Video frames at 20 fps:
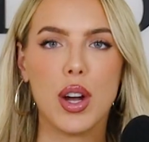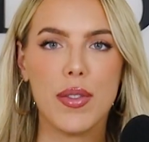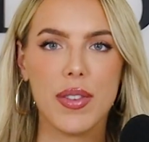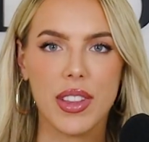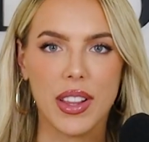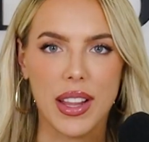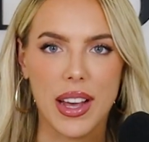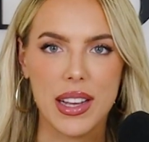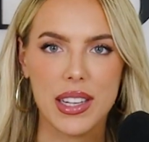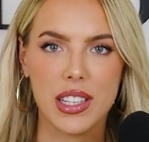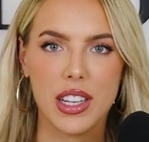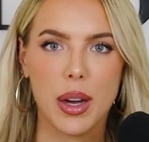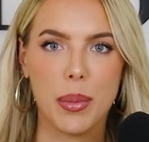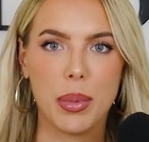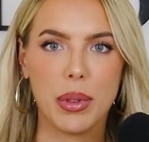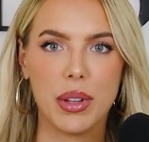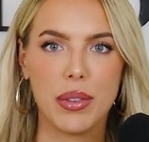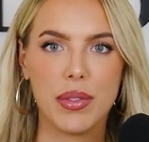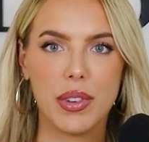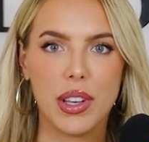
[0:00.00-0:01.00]
over the last
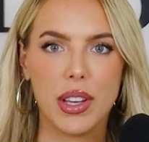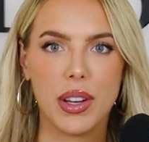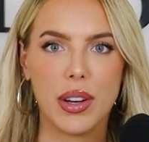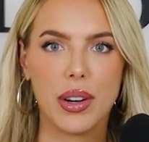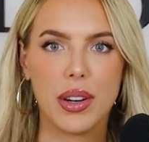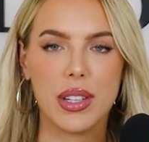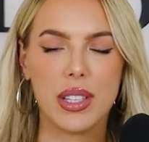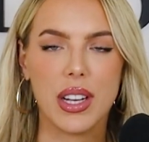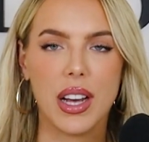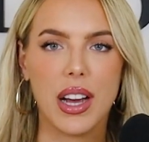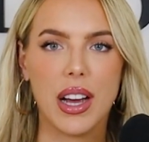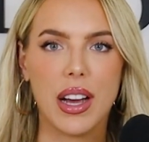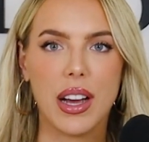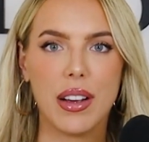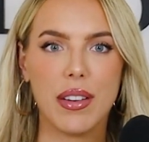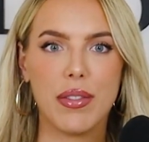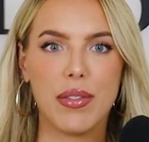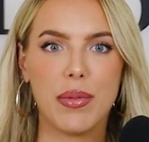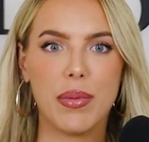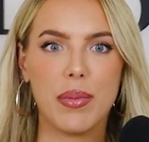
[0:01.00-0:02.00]
couple of years,
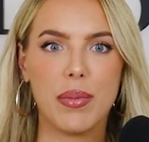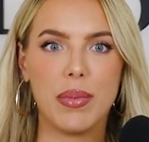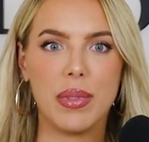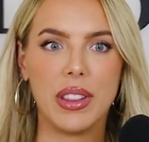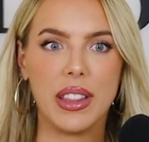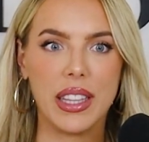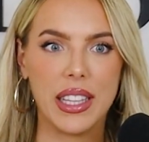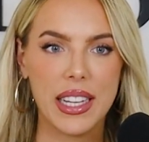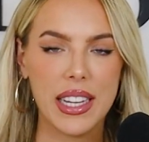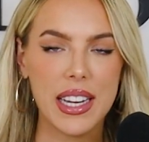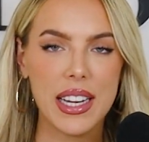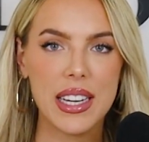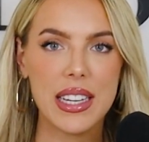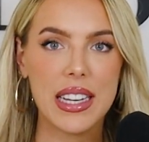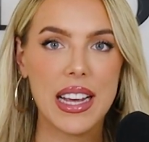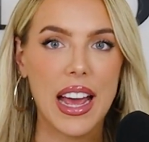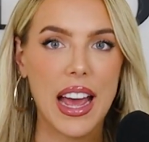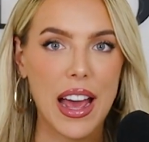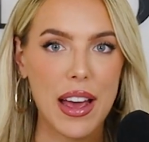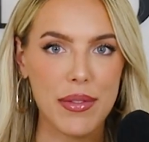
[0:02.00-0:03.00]
I've
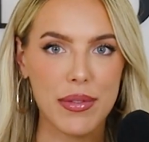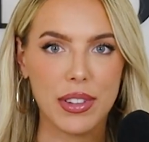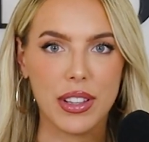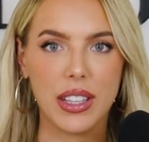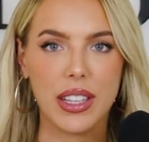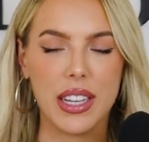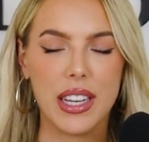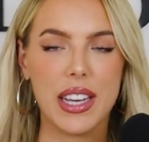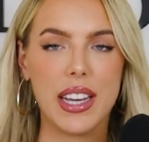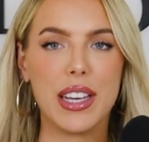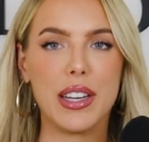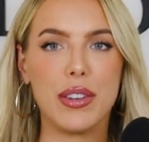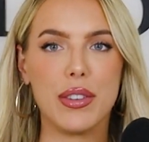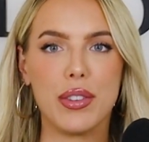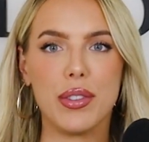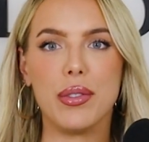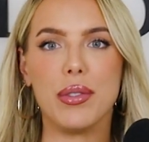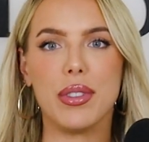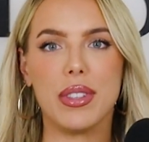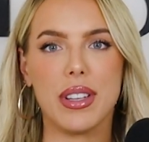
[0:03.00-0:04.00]
leaned heavily into